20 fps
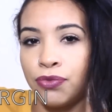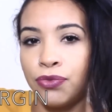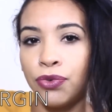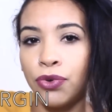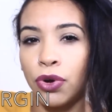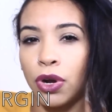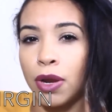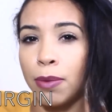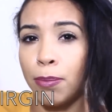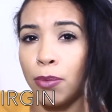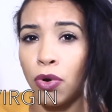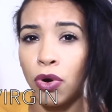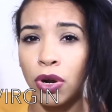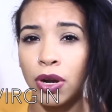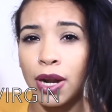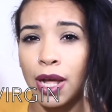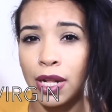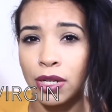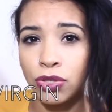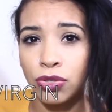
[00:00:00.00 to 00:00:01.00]
for a
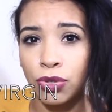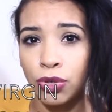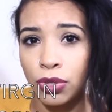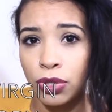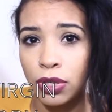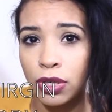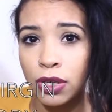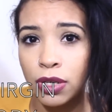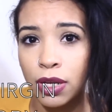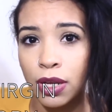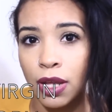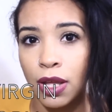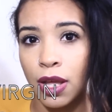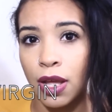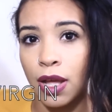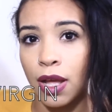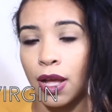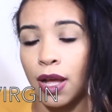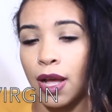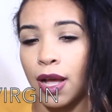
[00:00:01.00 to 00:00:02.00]
more natural look,
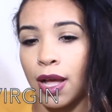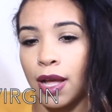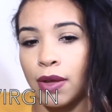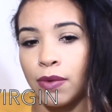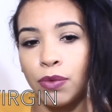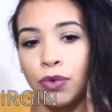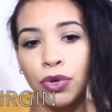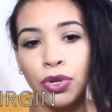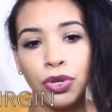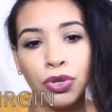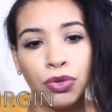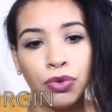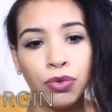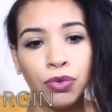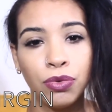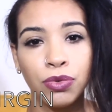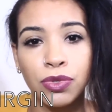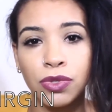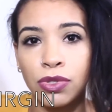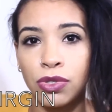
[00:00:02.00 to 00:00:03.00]
I would
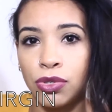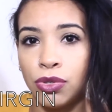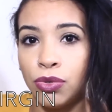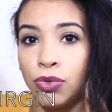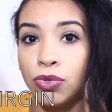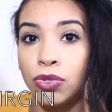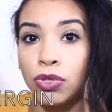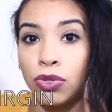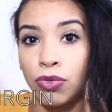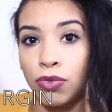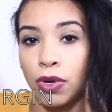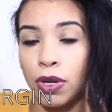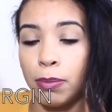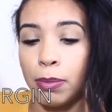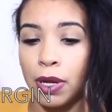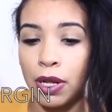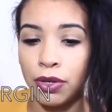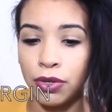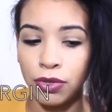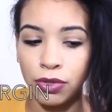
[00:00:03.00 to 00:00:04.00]
use 2 to 3
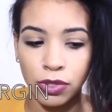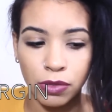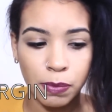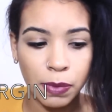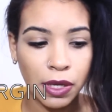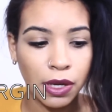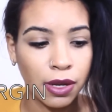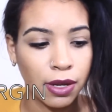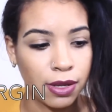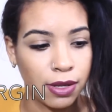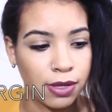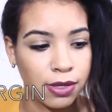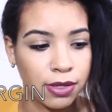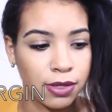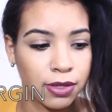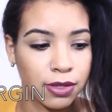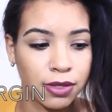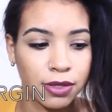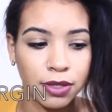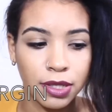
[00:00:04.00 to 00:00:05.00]
bundles
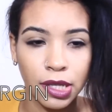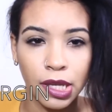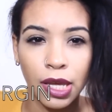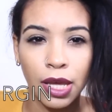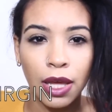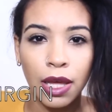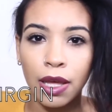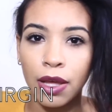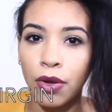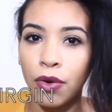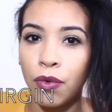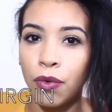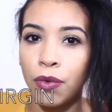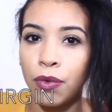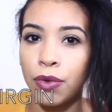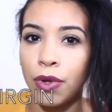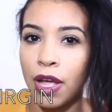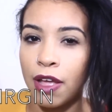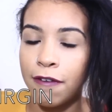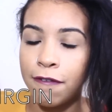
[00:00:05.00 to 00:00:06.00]
because
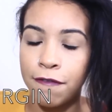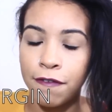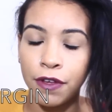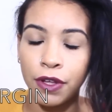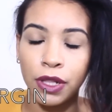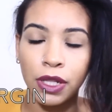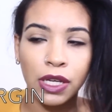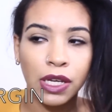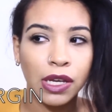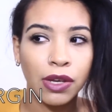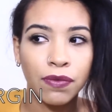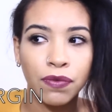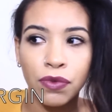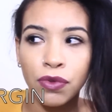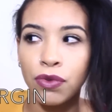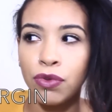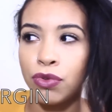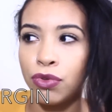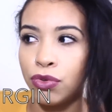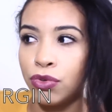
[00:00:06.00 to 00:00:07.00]
I feel like if
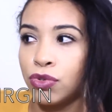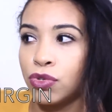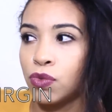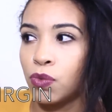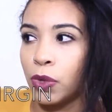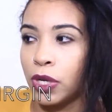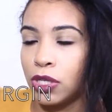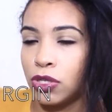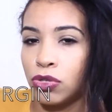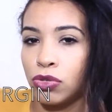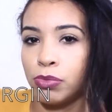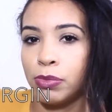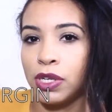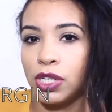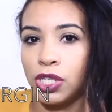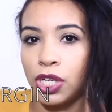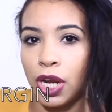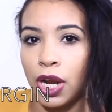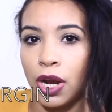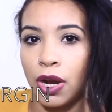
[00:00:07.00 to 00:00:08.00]
you use way too
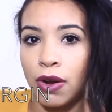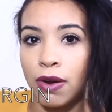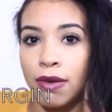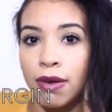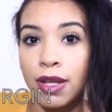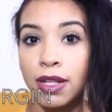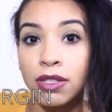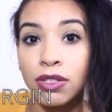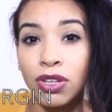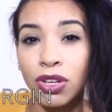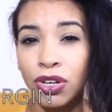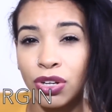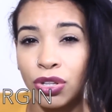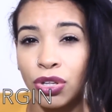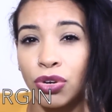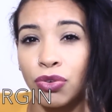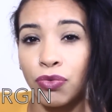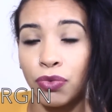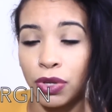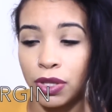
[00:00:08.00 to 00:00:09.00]
much hair, it's gonna
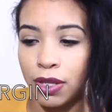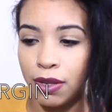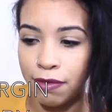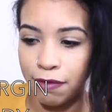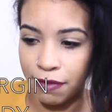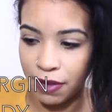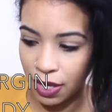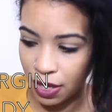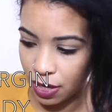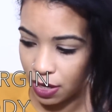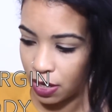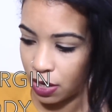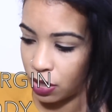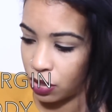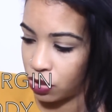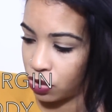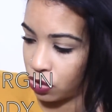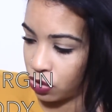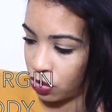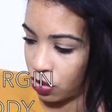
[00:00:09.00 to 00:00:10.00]
look really fake.
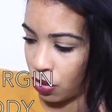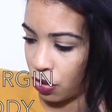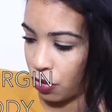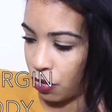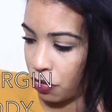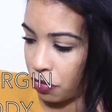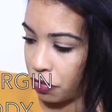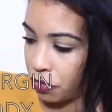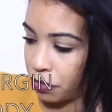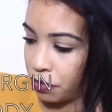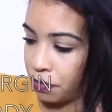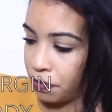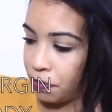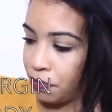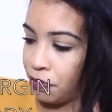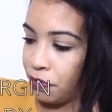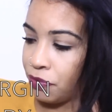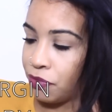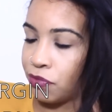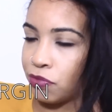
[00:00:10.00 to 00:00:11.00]
So
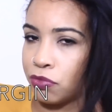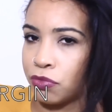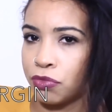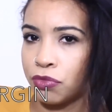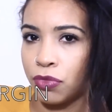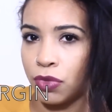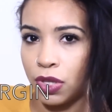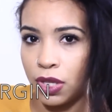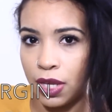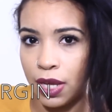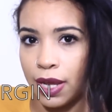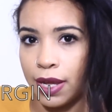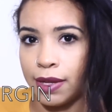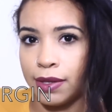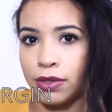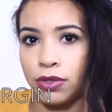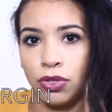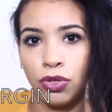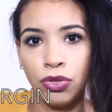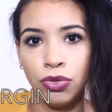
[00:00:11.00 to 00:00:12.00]
yeah,
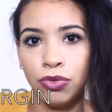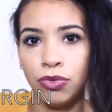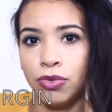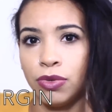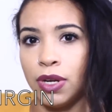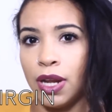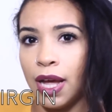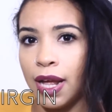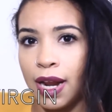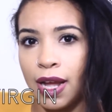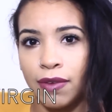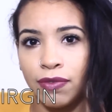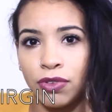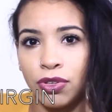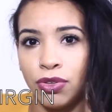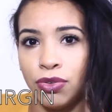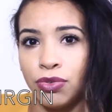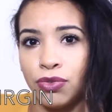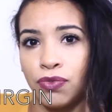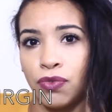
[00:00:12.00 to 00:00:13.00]
you do not have
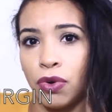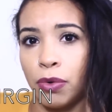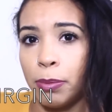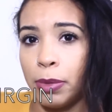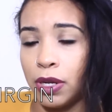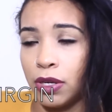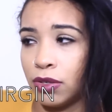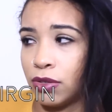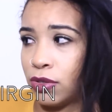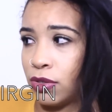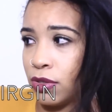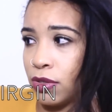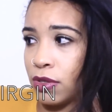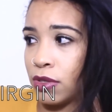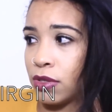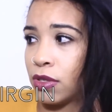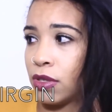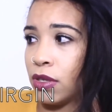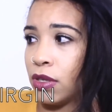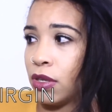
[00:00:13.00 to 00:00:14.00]
to use 4
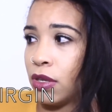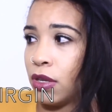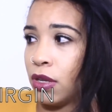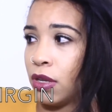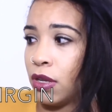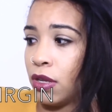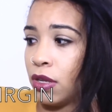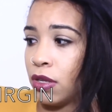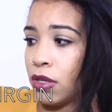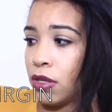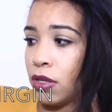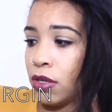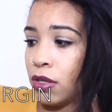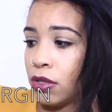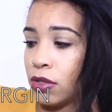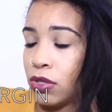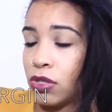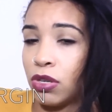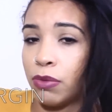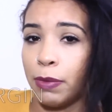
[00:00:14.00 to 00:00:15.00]
bundles
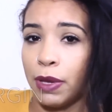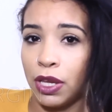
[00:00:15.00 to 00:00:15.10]
to